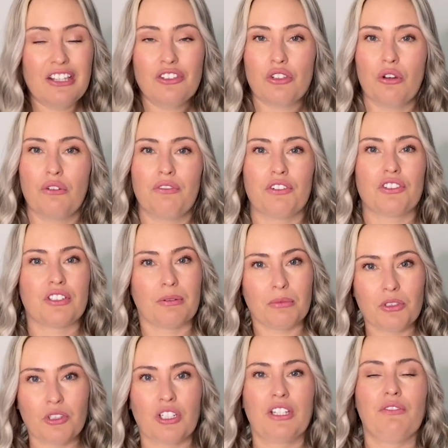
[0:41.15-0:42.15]
So if you're
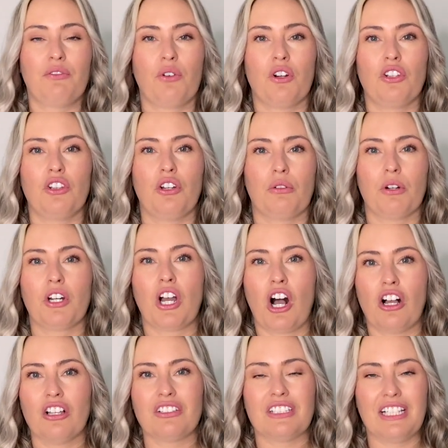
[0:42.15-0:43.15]
someone looking for a lower cost